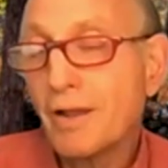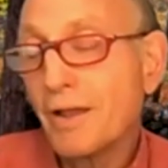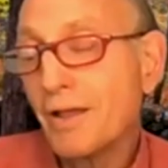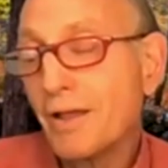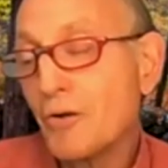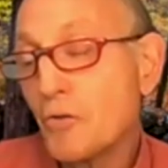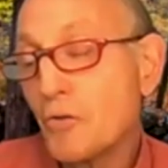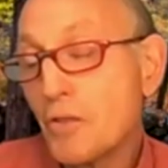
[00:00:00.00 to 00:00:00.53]

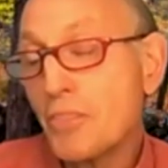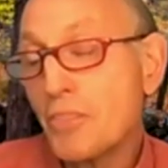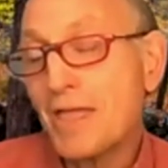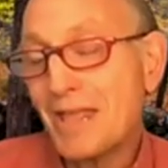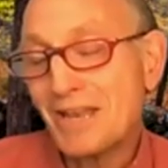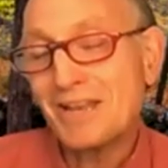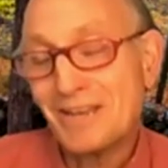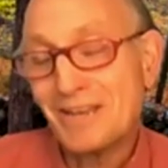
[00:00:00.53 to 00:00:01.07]
or
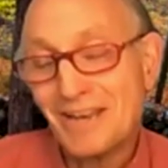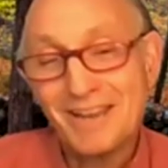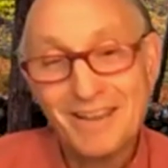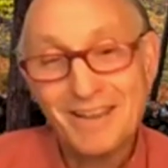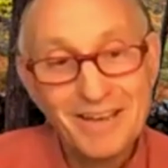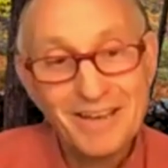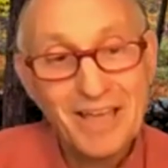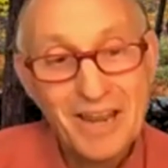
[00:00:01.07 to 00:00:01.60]

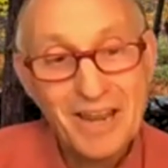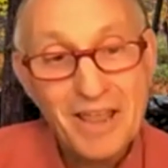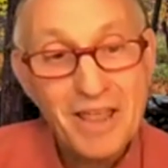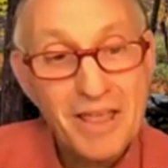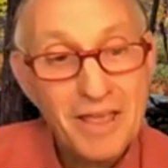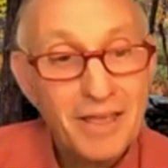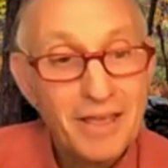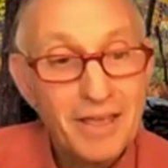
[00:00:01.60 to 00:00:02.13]
not
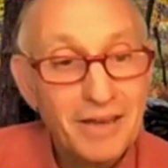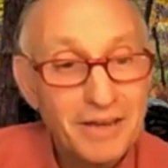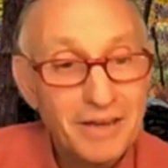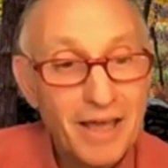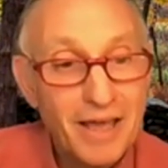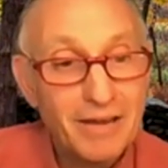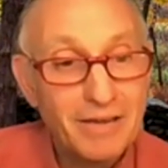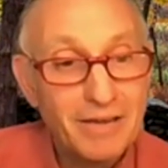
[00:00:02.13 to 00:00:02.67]

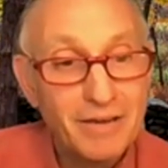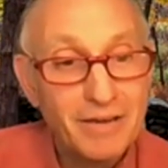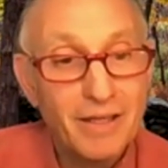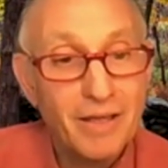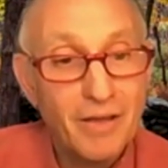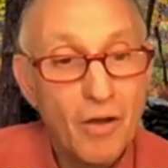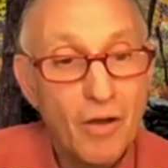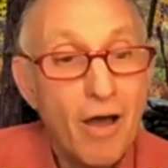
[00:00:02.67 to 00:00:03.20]
not
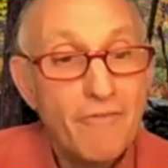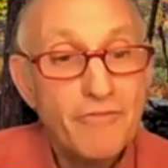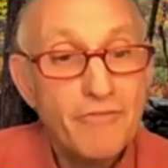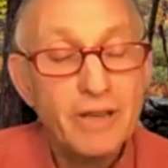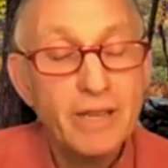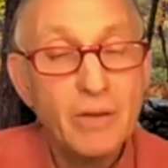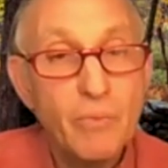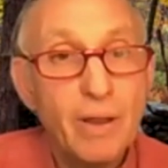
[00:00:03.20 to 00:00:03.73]
uh, often
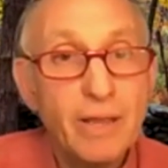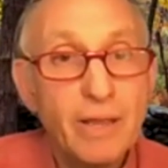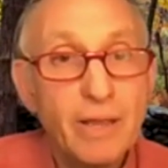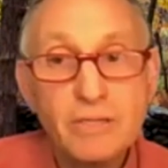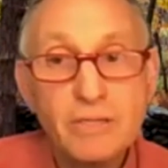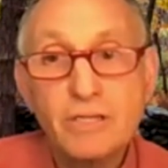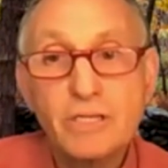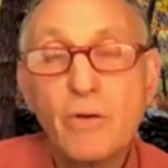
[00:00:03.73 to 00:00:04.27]
anyway, because
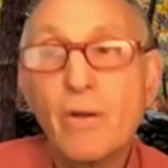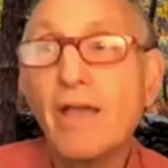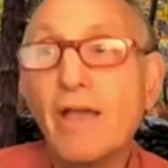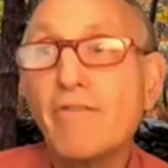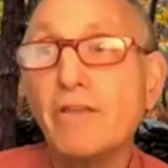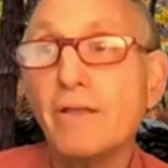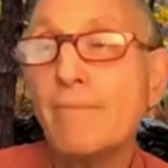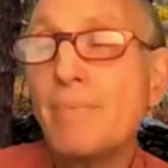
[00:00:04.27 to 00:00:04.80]
it's so heavy.